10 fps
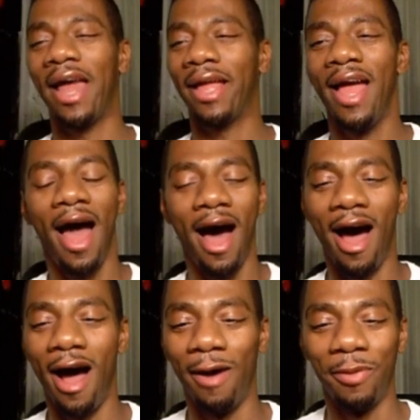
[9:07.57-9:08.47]
Okay. It was
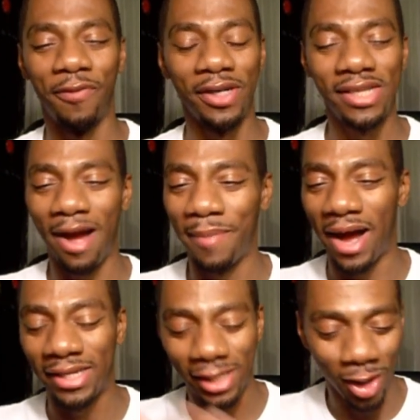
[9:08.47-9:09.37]
like the
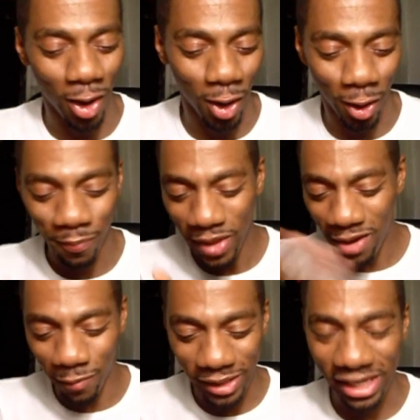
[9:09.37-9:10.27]
first time I
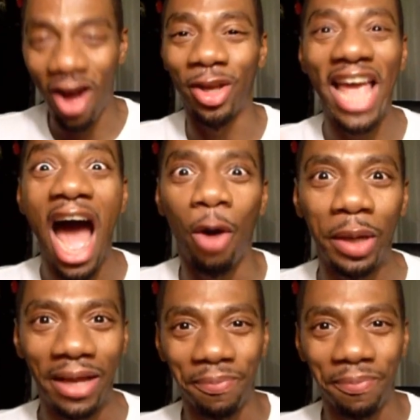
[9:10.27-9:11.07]
saw, what is it called?